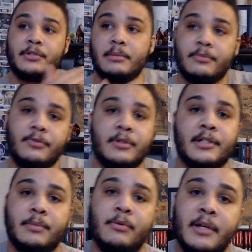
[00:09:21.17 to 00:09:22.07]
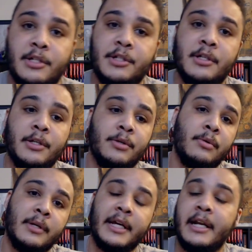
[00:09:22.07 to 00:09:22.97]
them for inspiration
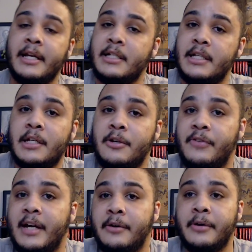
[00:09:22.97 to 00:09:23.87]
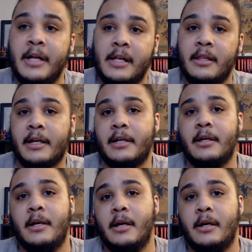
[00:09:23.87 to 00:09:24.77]
or get an idea of how
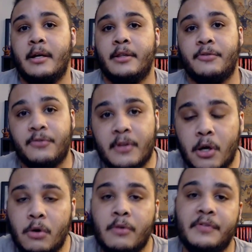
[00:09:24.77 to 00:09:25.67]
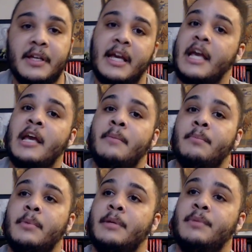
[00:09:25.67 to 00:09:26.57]
the flow of the game
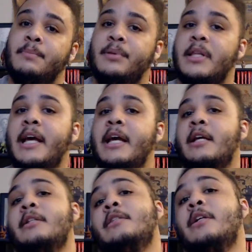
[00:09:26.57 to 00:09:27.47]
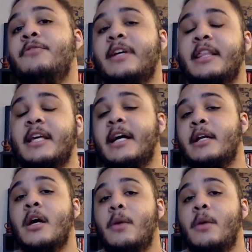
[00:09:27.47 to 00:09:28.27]
can be played and stuff like that.